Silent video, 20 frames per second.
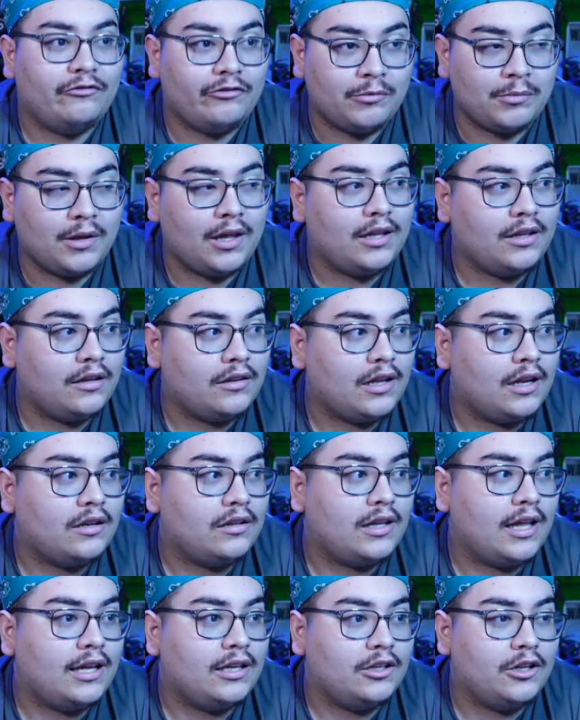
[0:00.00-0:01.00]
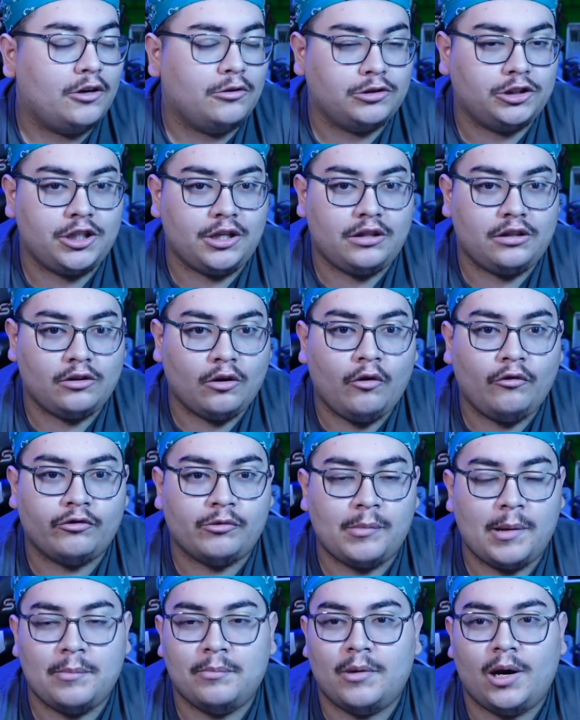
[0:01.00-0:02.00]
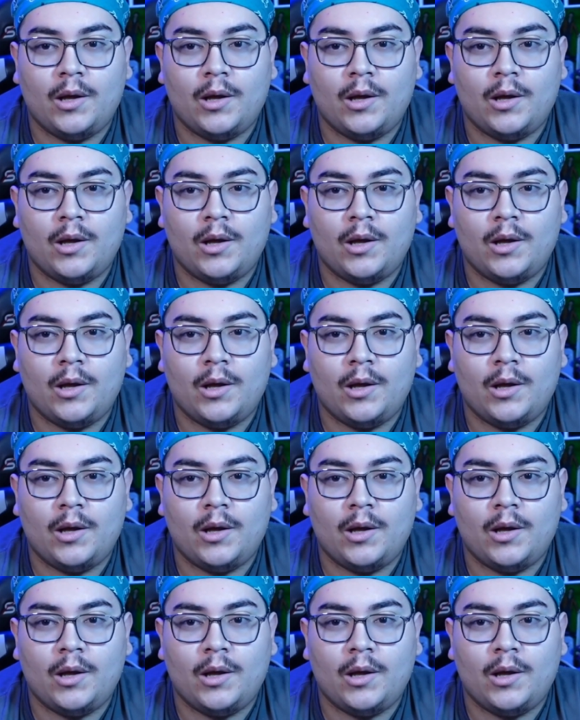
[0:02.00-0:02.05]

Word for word: from the in the sense that you know she stole from him.